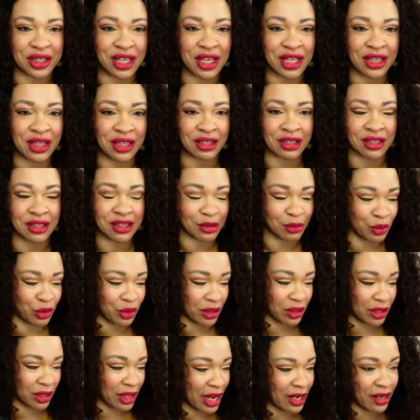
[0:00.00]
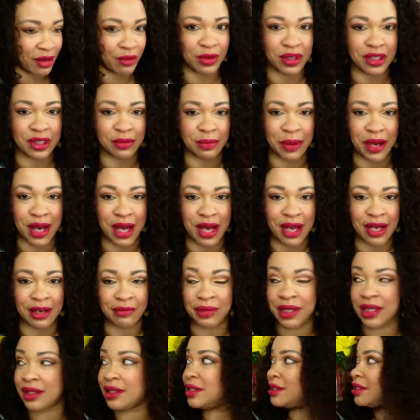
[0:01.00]
that looks more like what's behind
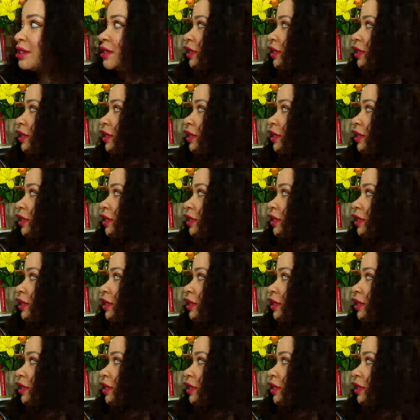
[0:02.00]
me. Let's